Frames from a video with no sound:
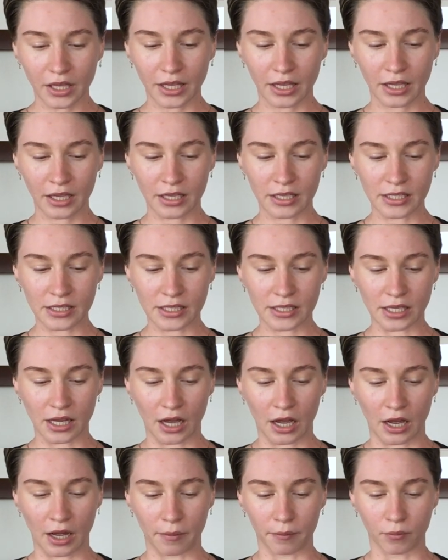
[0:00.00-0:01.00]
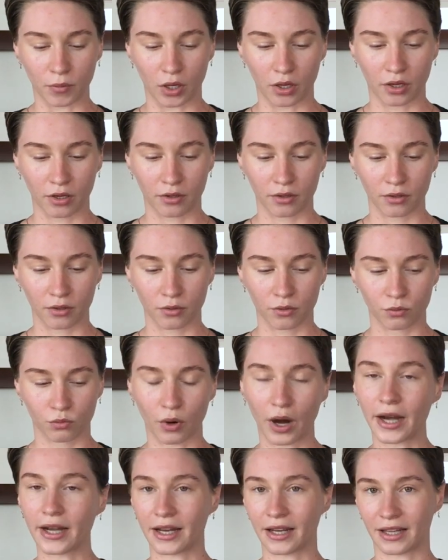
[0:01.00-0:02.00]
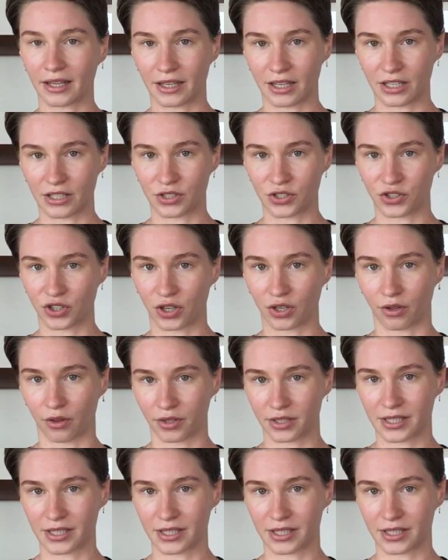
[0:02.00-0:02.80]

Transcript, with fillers: is um, writing in his journal.